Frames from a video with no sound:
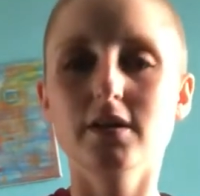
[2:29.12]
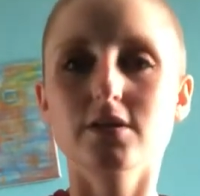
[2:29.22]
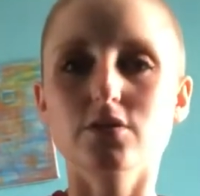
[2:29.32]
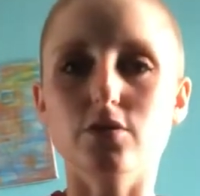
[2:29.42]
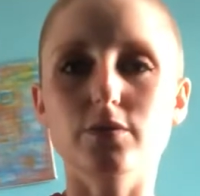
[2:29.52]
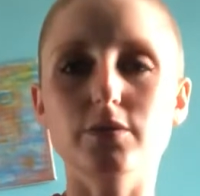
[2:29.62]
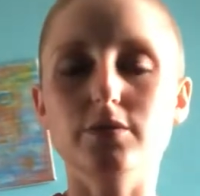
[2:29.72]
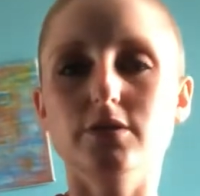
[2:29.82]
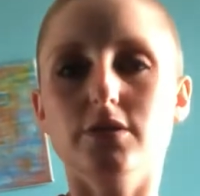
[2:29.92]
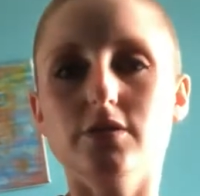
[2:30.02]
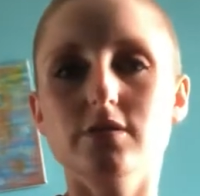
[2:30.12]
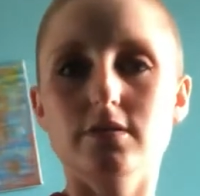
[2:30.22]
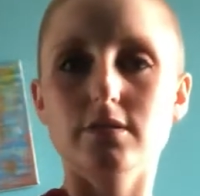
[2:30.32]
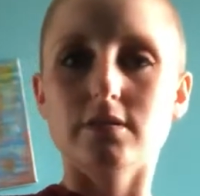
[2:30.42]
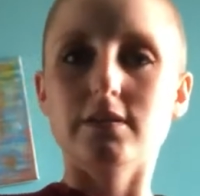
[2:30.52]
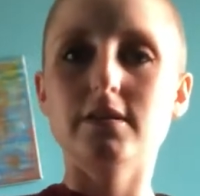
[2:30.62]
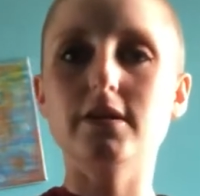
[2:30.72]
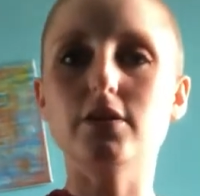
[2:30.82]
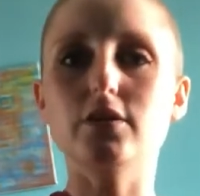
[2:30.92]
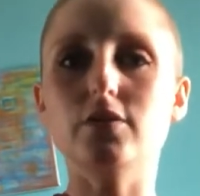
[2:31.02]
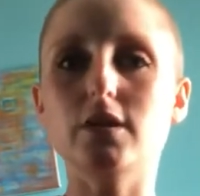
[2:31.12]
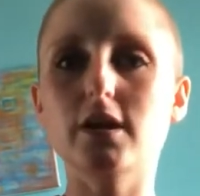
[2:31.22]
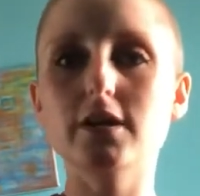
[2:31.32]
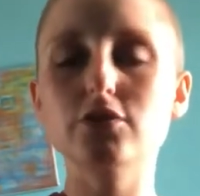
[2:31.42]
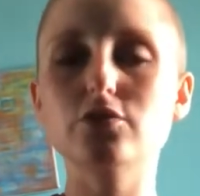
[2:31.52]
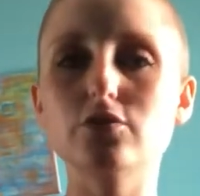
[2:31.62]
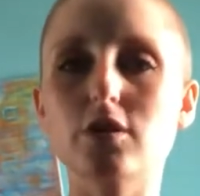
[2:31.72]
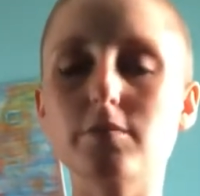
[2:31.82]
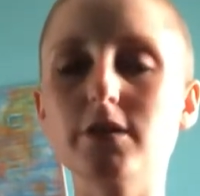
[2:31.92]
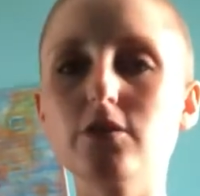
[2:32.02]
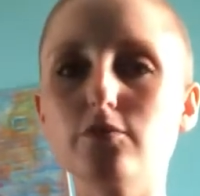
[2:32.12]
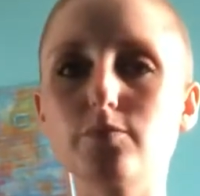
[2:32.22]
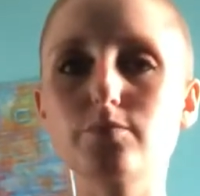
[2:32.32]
So what you want to do, now that you've engaged your tummy, you've